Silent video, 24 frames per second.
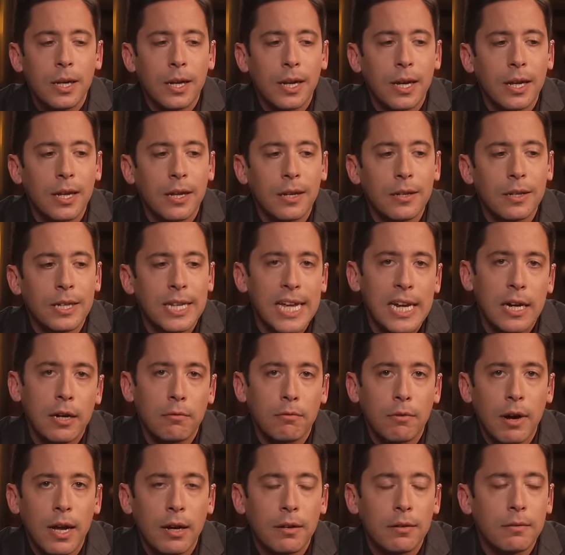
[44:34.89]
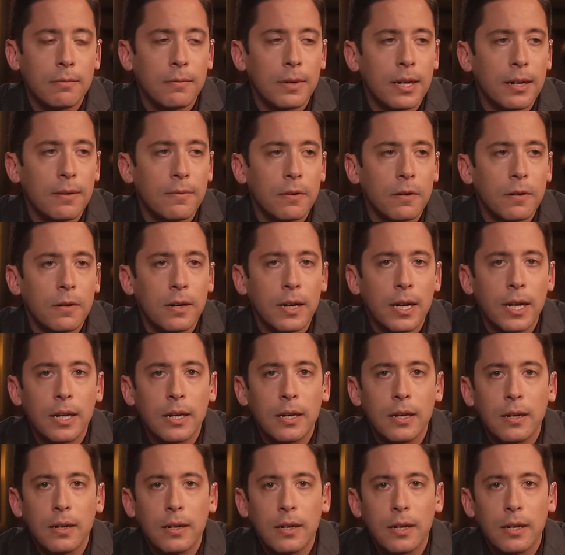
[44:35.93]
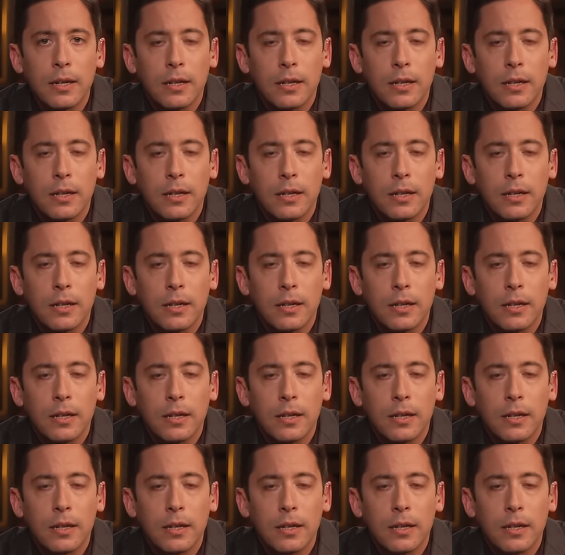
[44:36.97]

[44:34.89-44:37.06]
and dated around or whatever, and